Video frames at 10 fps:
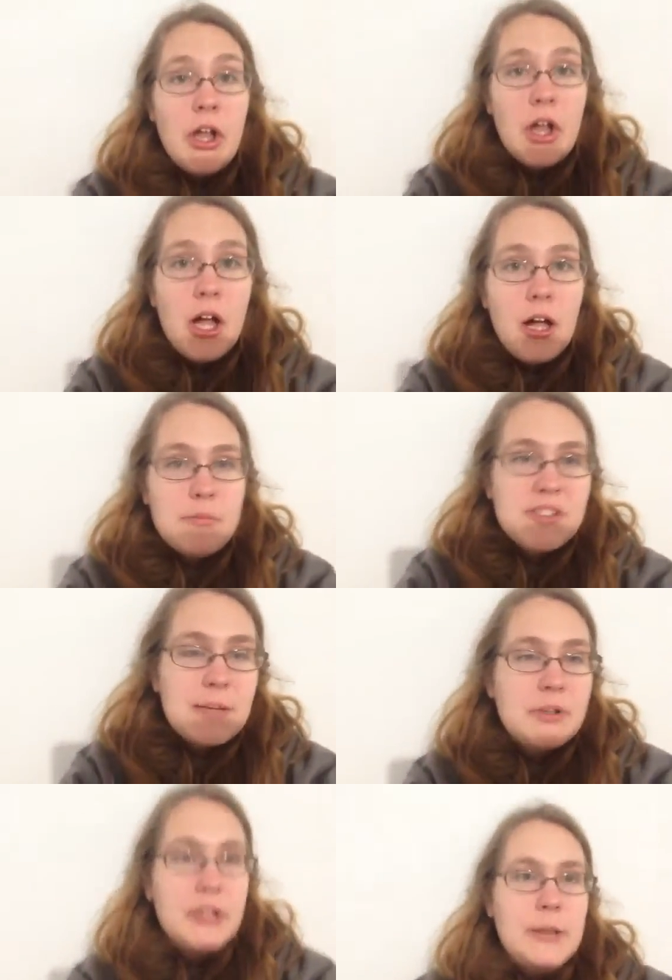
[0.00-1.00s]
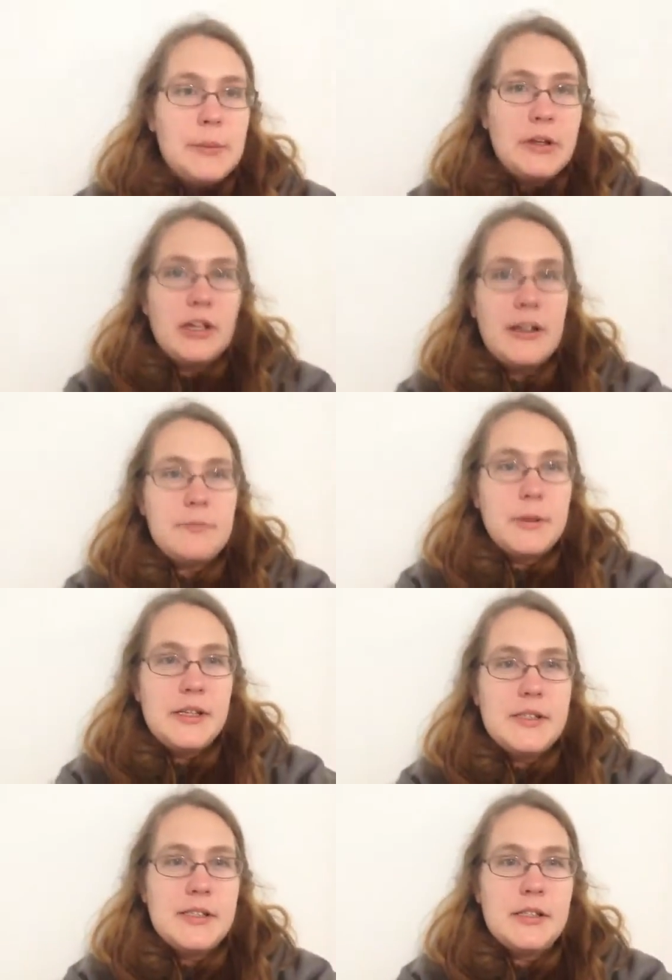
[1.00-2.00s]
um, separately, but a lot of
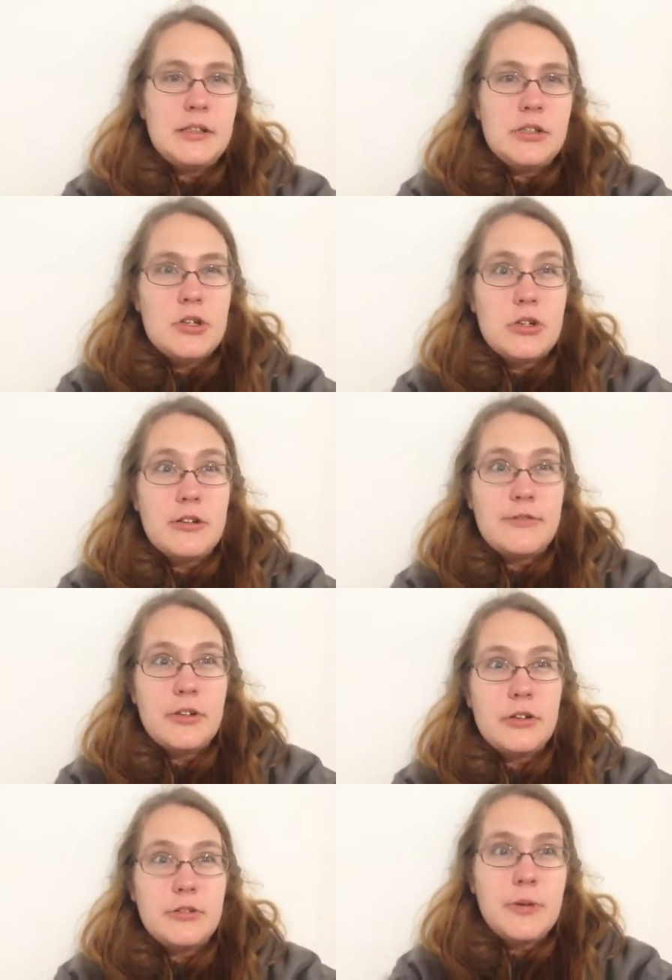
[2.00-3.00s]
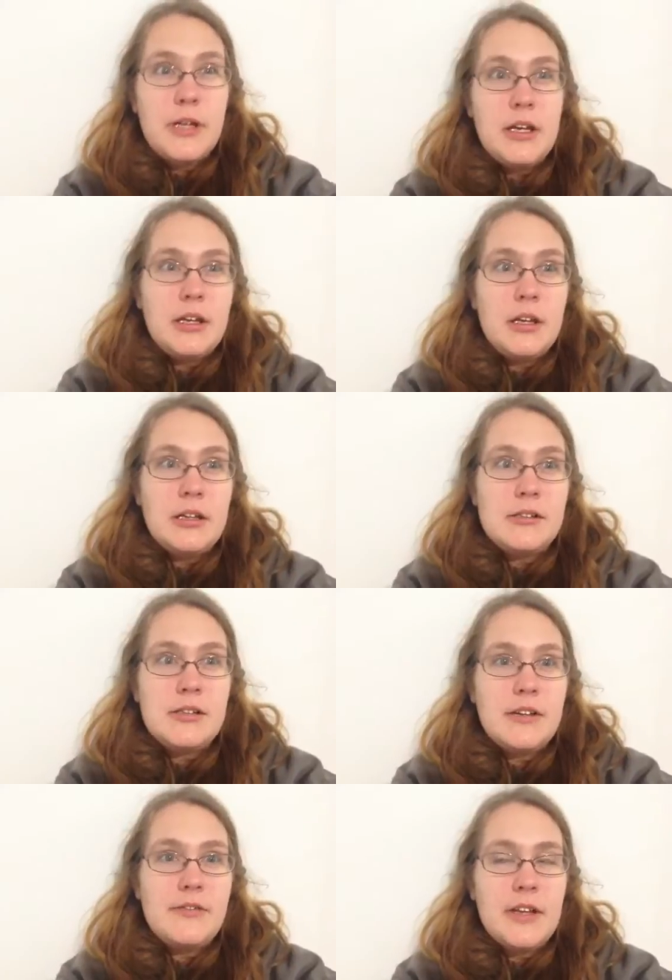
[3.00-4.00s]
places didn't insure for an earthquake and stuff.